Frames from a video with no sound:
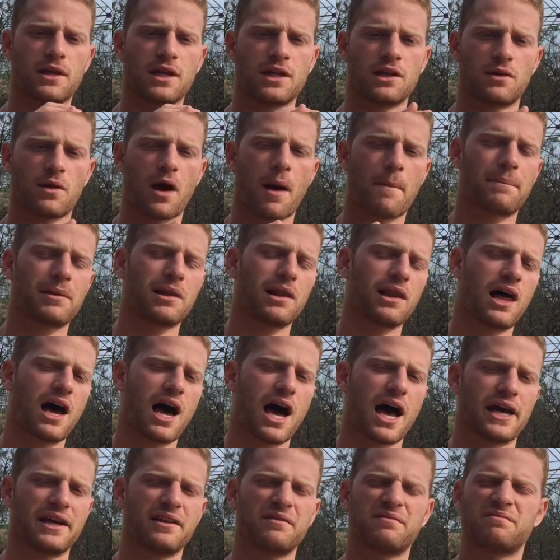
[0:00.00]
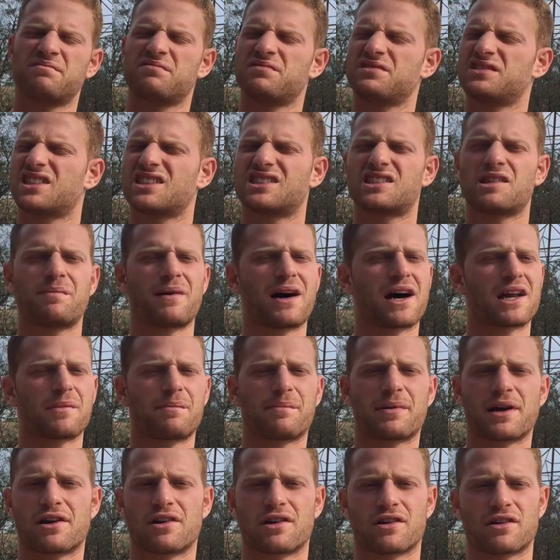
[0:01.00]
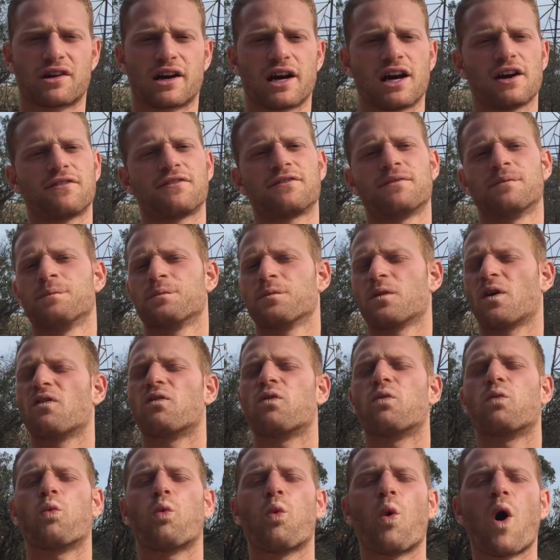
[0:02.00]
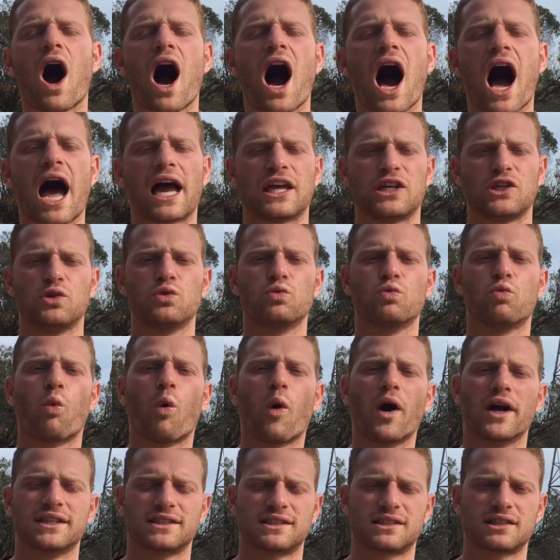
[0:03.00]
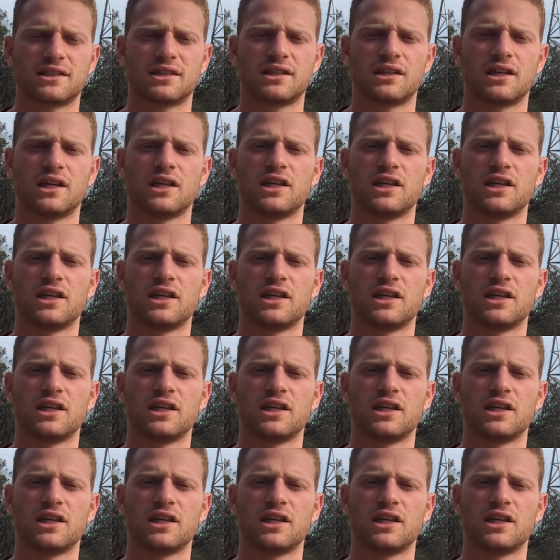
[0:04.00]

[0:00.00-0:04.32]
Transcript: and apply just about a paragraph of why you want